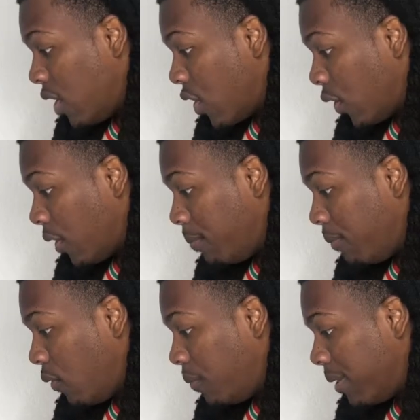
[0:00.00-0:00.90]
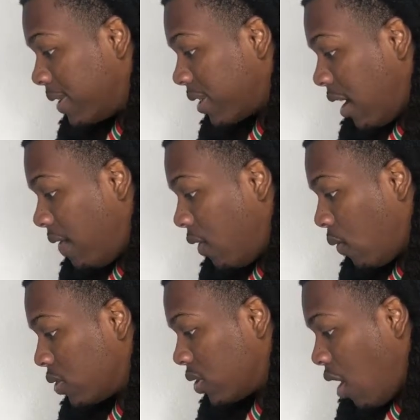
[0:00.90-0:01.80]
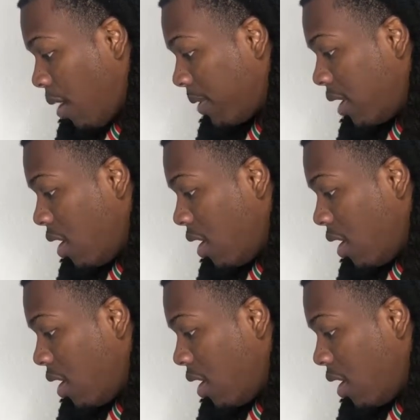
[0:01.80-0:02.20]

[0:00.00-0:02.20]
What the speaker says: know the movements of the Orochi's army,